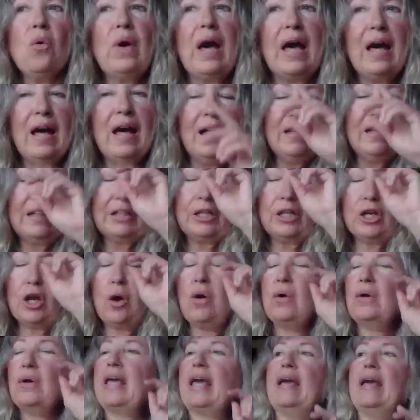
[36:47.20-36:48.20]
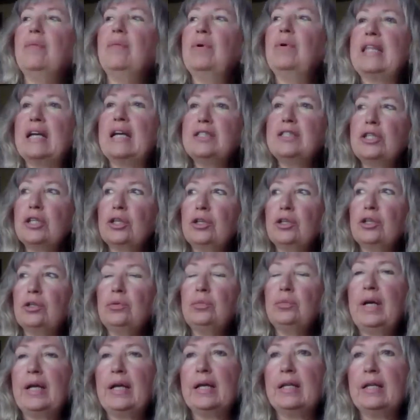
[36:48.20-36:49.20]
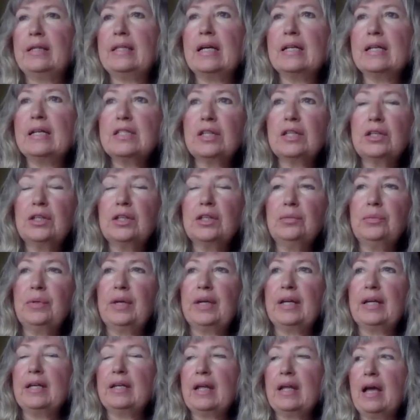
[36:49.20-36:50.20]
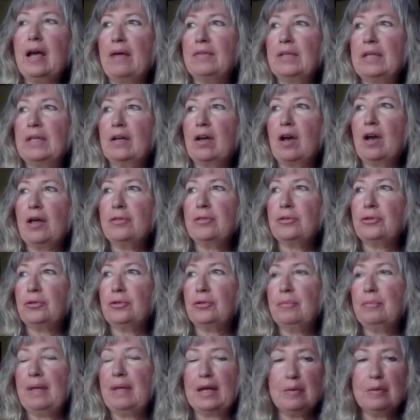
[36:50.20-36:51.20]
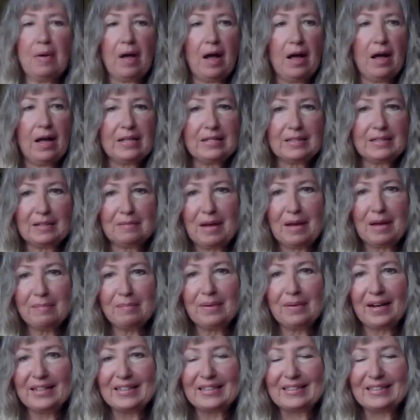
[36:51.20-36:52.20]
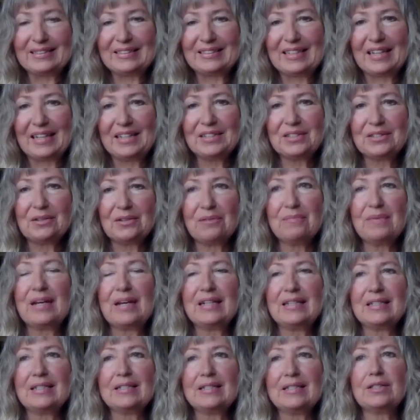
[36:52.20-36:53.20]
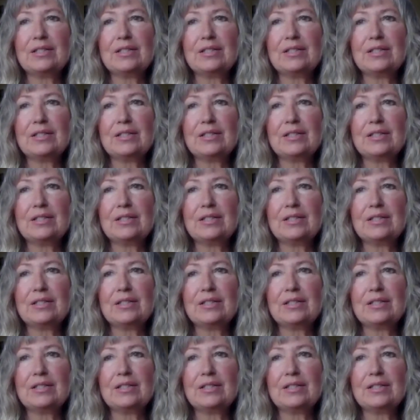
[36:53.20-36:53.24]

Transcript: Well, okay, well, that's a good one. That's a good one. Having gone through menopause and my body's changed so much.